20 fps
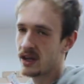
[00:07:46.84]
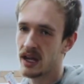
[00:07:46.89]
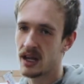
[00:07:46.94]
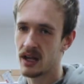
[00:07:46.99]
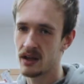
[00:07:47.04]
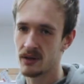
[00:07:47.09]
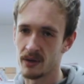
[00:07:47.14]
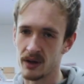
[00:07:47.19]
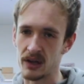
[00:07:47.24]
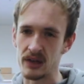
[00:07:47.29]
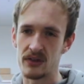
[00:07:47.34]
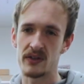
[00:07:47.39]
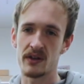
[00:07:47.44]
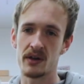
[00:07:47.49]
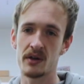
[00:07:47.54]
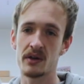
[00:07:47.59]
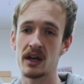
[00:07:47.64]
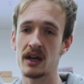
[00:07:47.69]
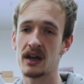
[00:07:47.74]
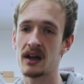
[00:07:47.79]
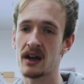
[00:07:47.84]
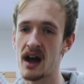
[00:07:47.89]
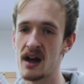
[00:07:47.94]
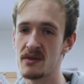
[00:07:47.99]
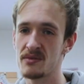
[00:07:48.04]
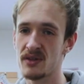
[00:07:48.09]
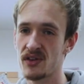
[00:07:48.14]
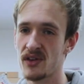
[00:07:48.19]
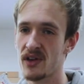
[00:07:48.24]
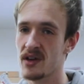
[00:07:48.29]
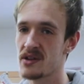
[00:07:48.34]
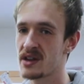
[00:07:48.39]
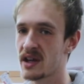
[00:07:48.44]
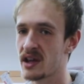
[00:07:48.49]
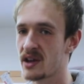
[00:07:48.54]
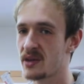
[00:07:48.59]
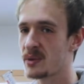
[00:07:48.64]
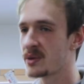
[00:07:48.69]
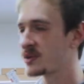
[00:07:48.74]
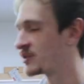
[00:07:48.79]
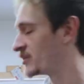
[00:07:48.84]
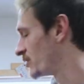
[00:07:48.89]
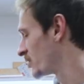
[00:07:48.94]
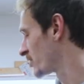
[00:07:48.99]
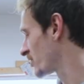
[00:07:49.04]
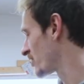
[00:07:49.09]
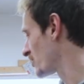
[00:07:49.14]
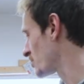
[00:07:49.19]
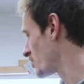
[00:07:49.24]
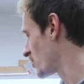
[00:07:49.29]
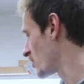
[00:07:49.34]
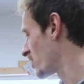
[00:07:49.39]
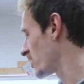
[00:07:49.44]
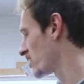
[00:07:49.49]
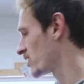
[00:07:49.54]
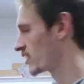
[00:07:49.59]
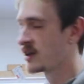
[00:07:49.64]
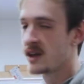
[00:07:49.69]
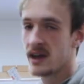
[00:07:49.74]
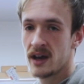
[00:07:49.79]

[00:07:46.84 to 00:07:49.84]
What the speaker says: Anyways, okay, I'm just telling you guys what to do at this point.